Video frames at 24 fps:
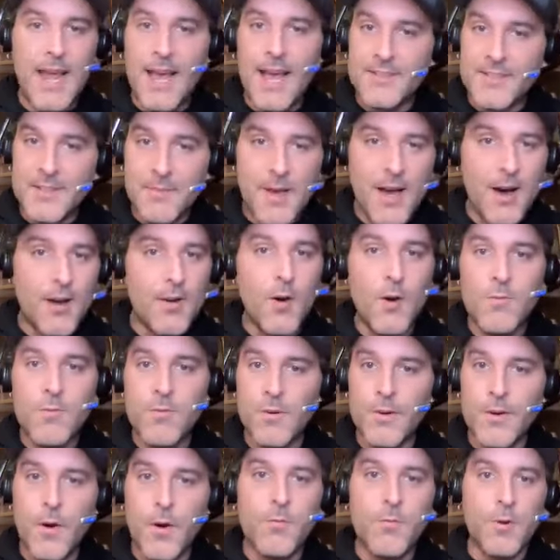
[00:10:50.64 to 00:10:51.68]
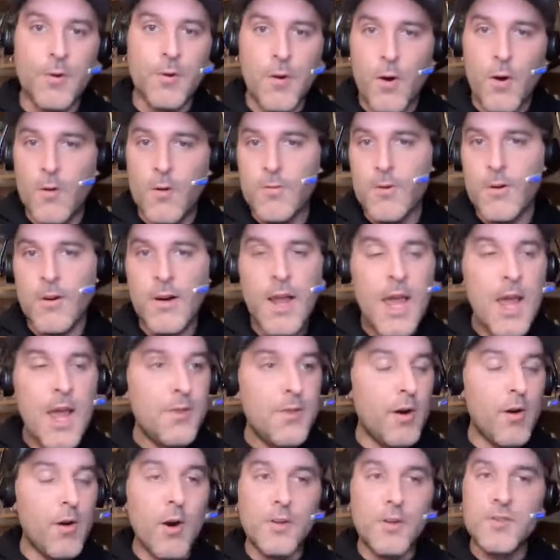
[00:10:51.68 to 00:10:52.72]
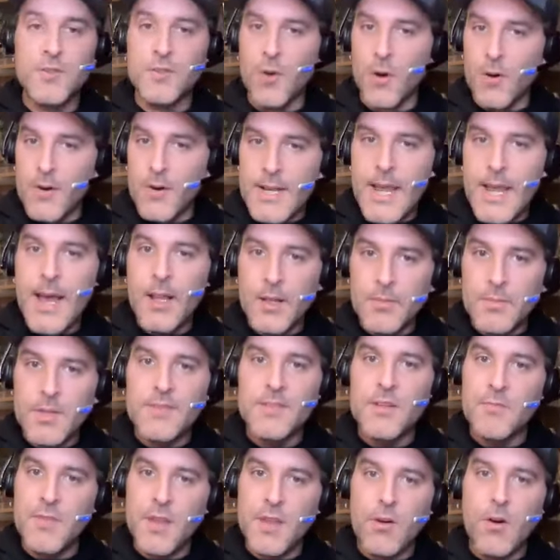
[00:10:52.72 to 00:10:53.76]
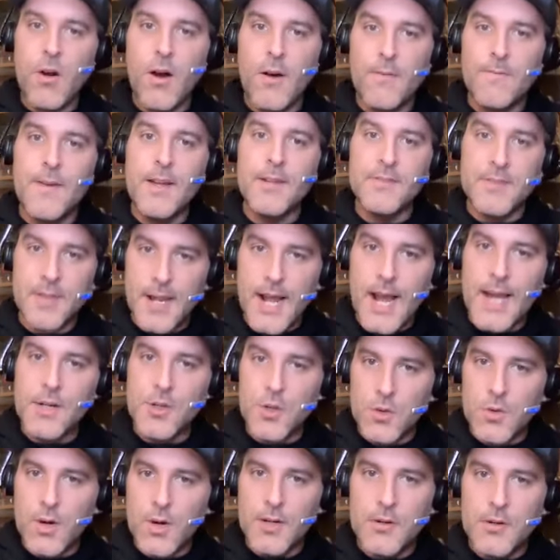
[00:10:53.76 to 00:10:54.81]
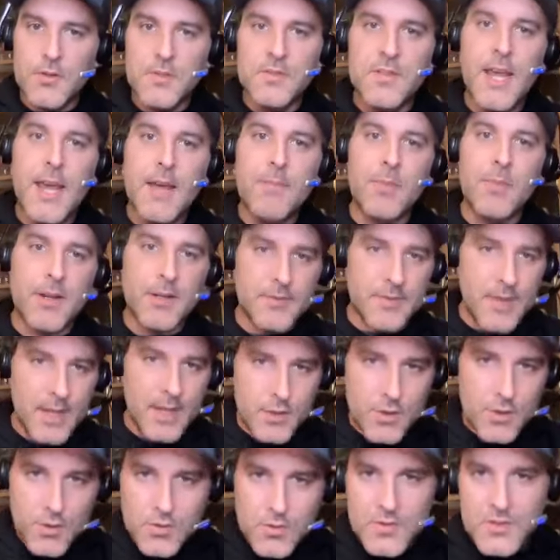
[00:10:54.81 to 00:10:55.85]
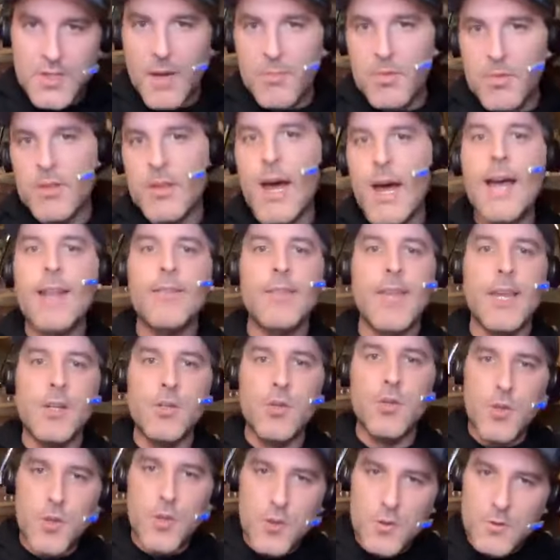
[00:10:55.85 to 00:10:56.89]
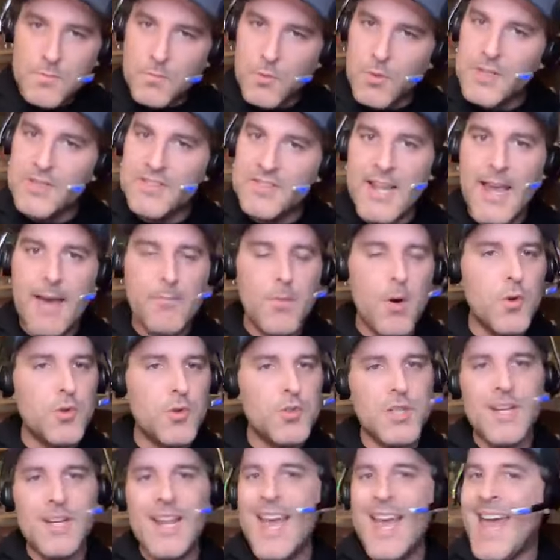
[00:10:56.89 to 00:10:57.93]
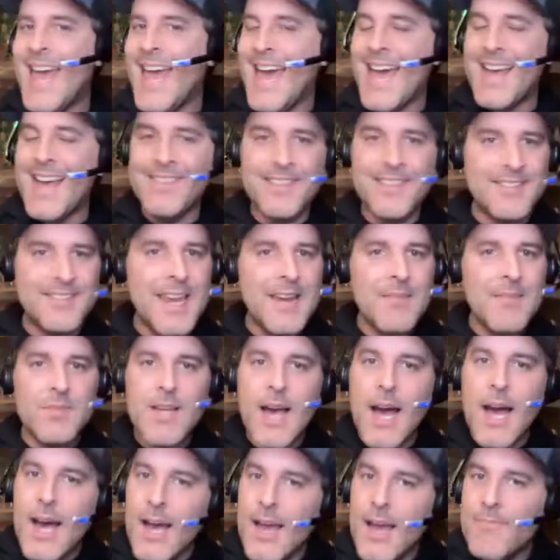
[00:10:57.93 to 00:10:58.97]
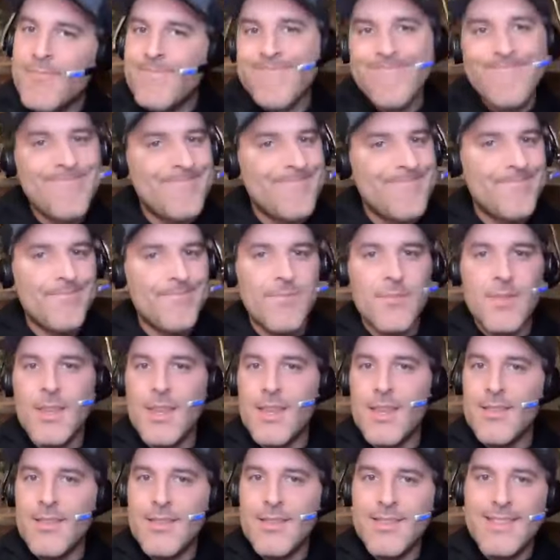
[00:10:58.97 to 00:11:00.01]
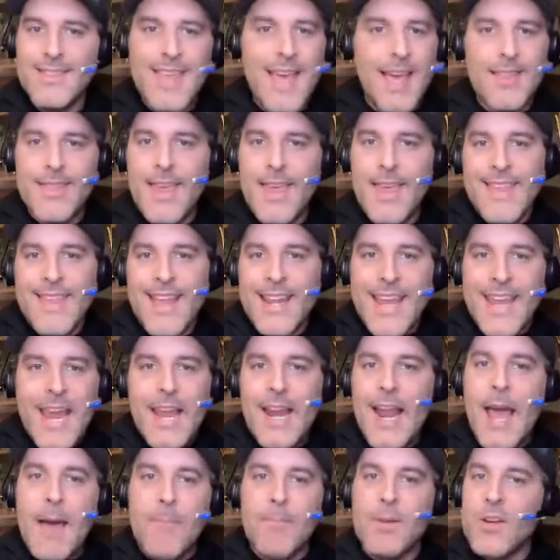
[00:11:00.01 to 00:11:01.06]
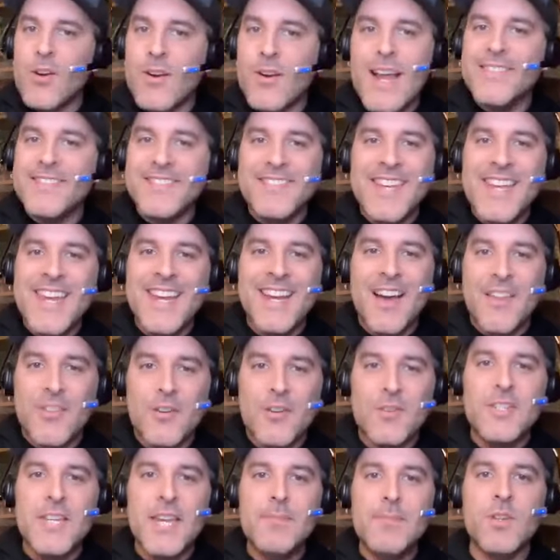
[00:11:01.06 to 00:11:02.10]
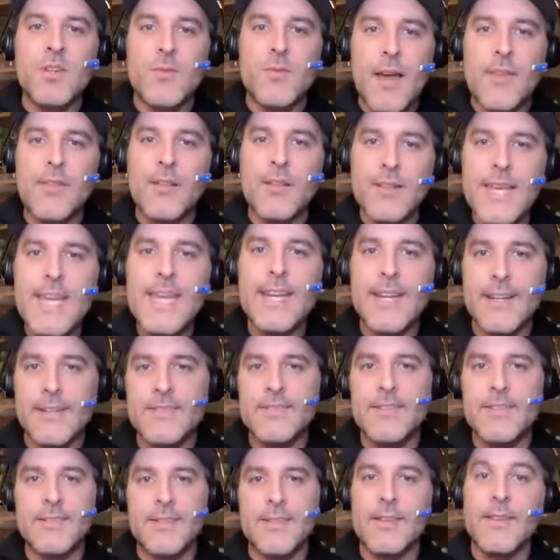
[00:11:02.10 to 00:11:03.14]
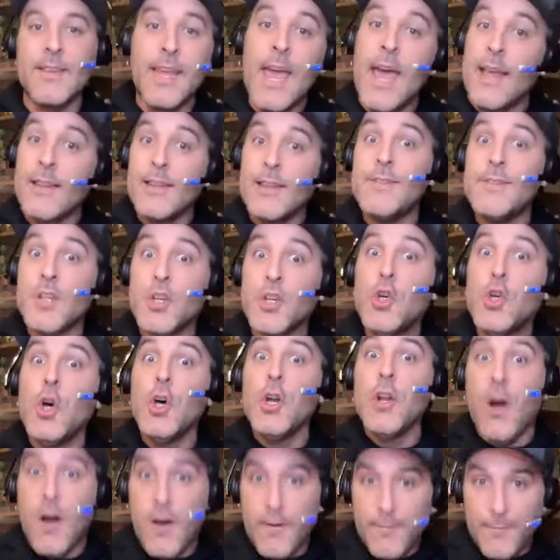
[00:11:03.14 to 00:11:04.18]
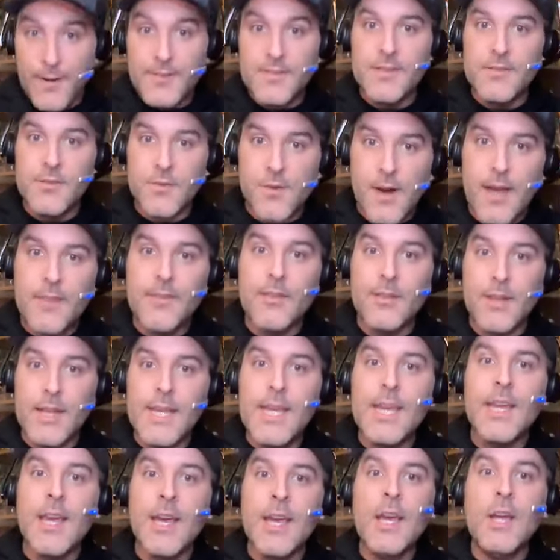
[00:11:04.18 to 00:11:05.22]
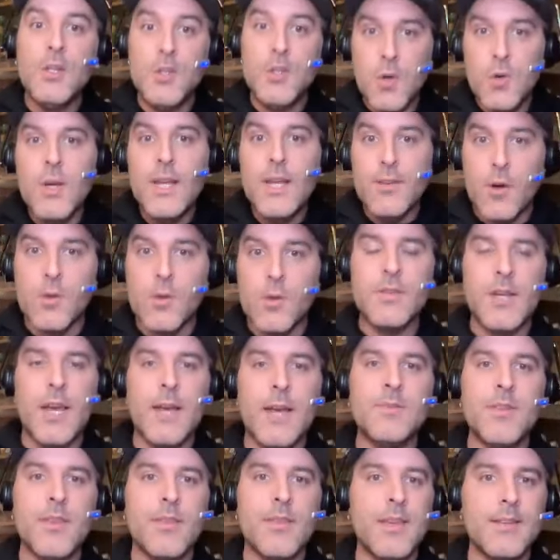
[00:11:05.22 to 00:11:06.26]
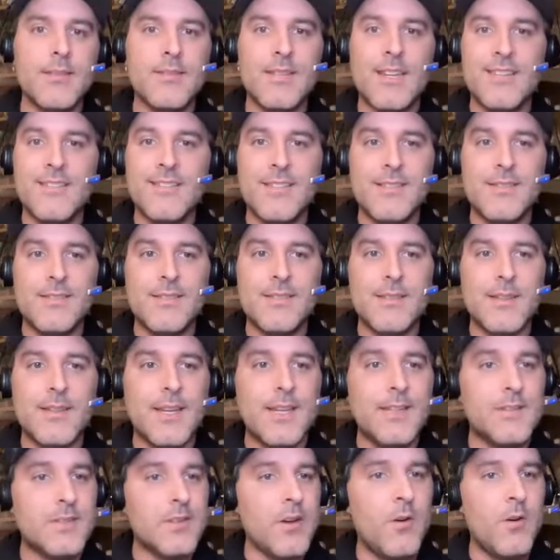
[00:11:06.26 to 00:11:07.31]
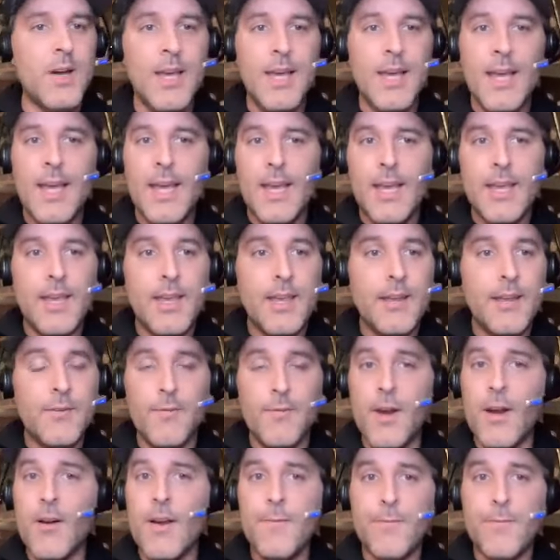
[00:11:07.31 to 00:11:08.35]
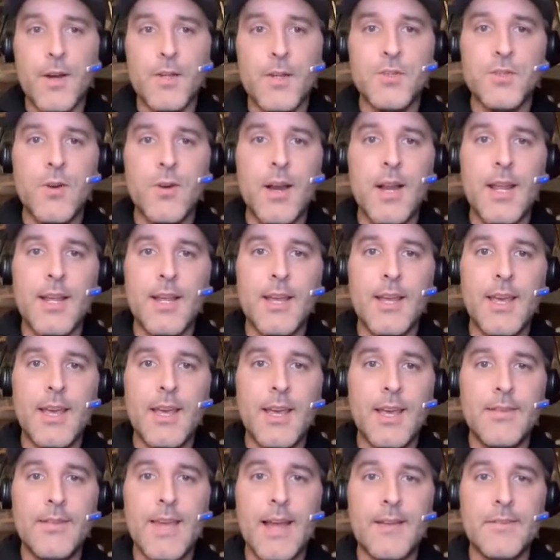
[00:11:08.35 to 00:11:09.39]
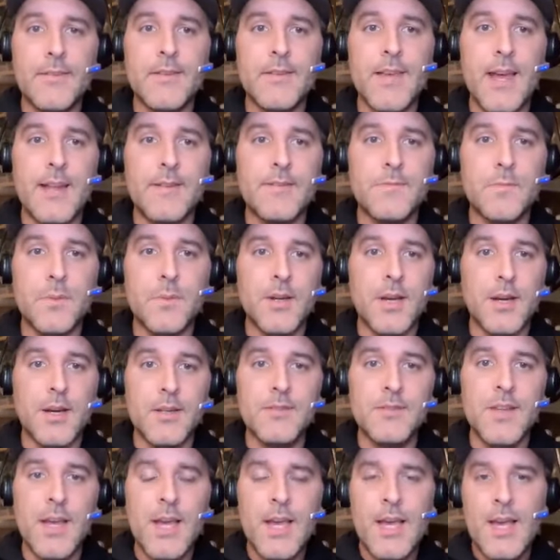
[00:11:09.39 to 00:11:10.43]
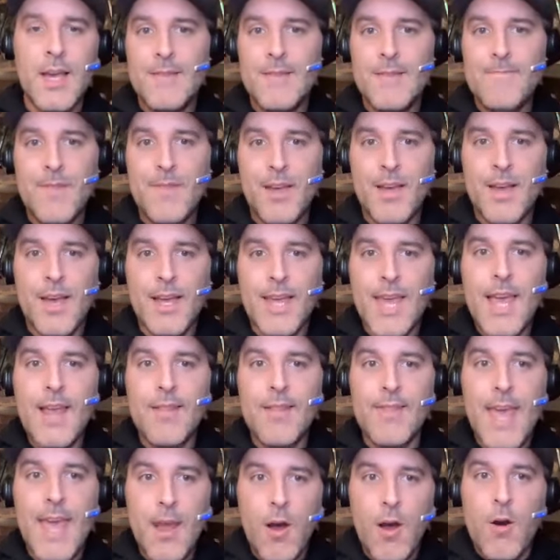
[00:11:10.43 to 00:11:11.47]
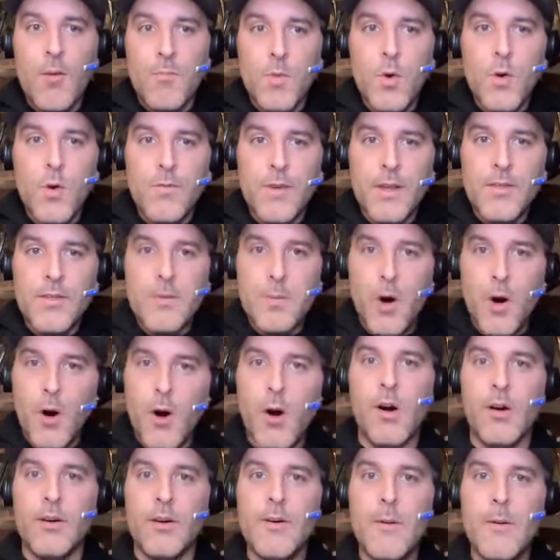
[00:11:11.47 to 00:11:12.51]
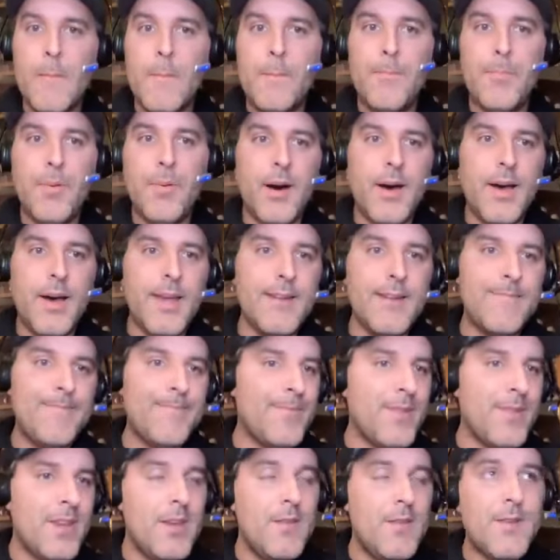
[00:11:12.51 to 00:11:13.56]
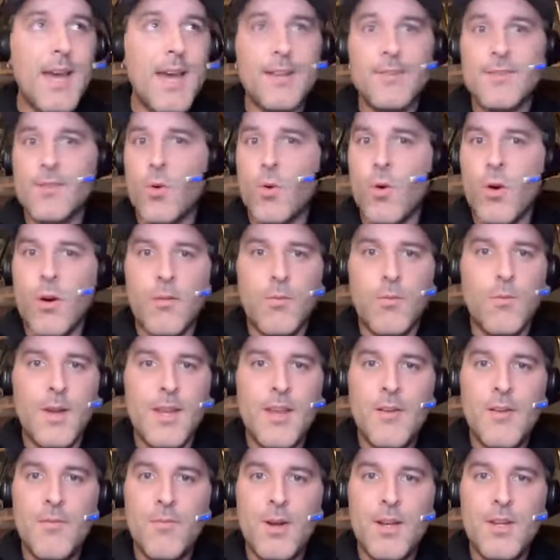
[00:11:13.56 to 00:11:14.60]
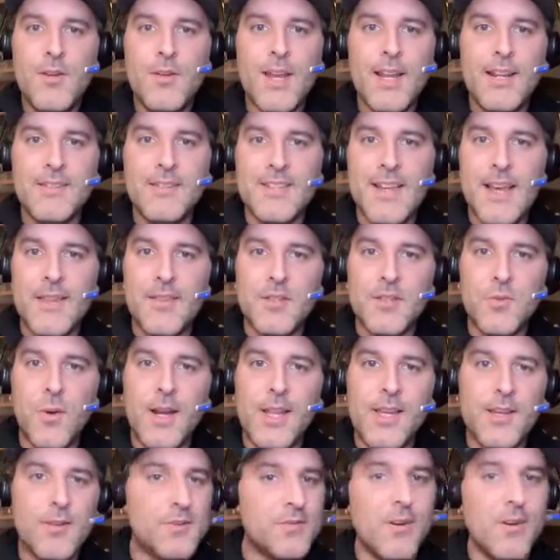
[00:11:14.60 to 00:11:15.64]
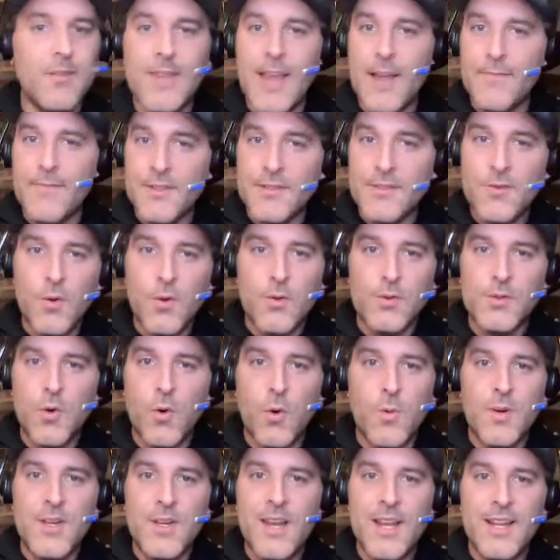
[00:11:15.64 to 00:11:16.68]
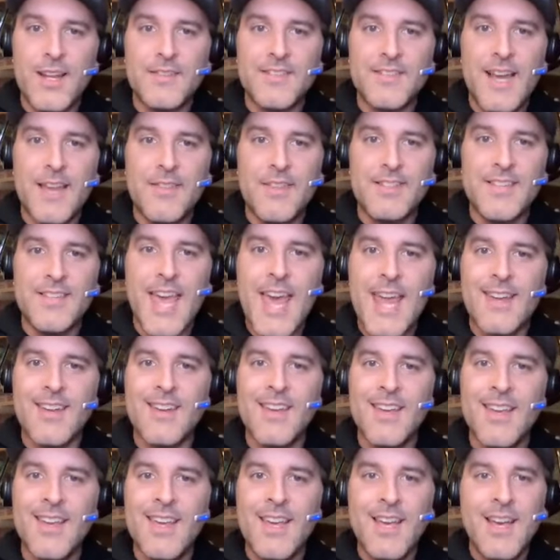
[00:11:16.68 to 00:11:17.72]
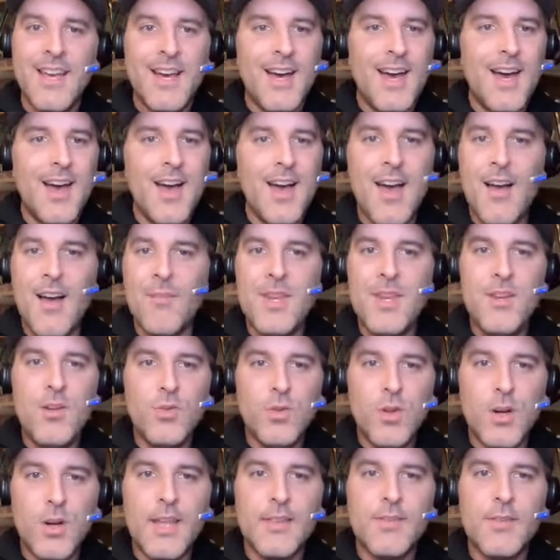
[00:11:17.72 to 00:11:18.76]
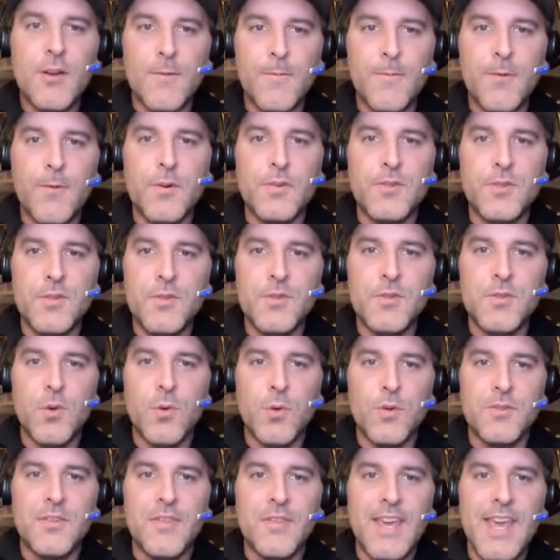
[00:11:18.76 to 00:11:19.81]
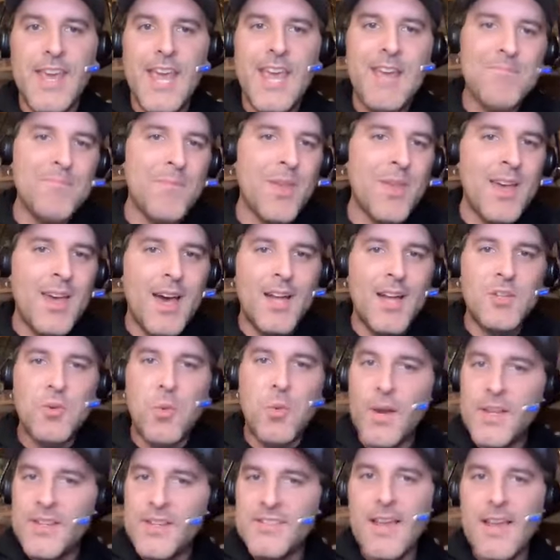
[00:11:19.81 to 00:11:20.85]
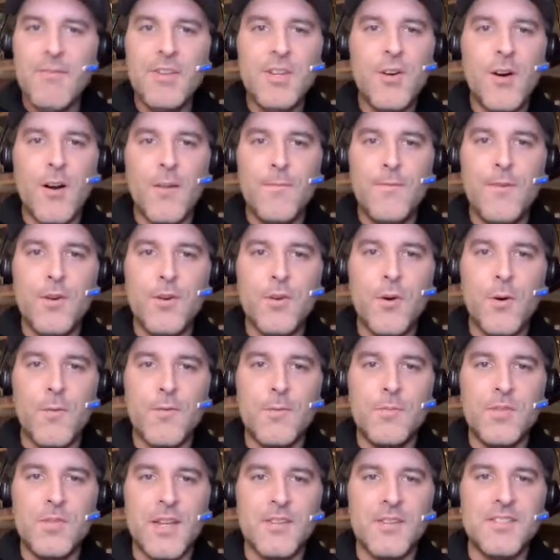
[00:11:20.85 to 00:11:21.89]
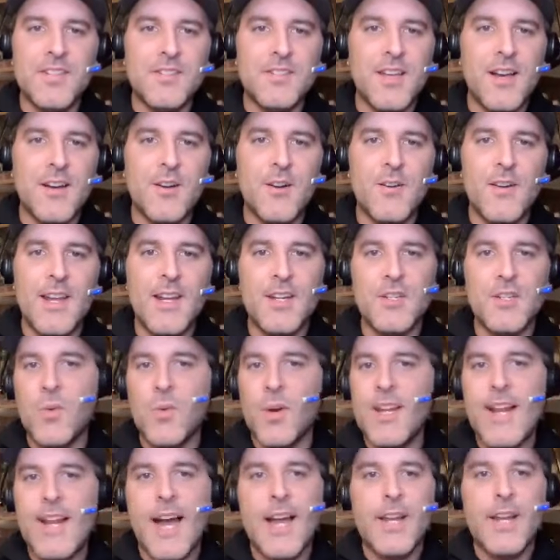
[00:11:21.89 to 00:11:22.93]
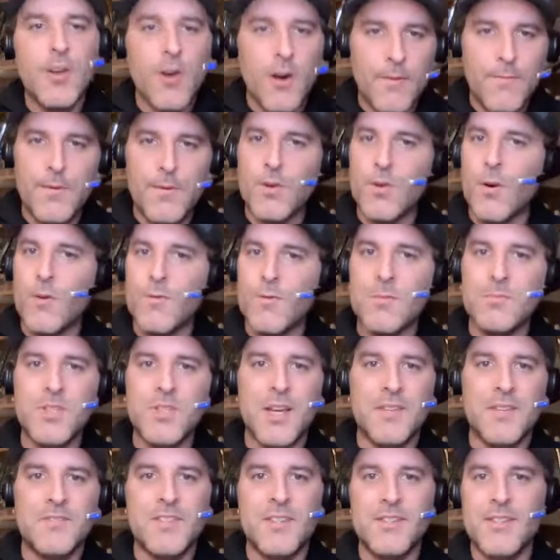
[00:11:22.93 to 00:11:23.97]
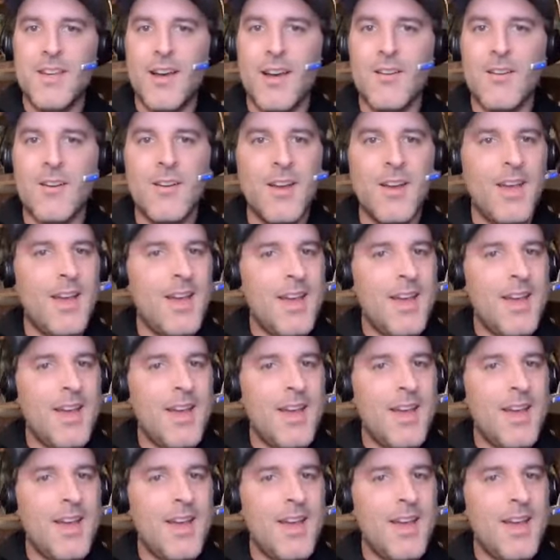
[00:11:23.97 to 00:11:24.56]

asked about over and over and over. There are certain elements of their offense that I do understand because they do sub a lot and they do use pre snap motion. At the same time, that, that can't happen. You're not seeing other teams around the league consistently, at least good offenses around the league doing those types of things consistently. So it, it's very frustrating in, in that sense because, uh, again, they are moving the ball, but you've got to score when you when you get inside the 20. You certainly have to sc- score when you get inside the 10. Uh, I mean, you look at their first two scores of the game a 27 yard field goal from Justin Tucker and a 29 yard field goal from Justin Tucker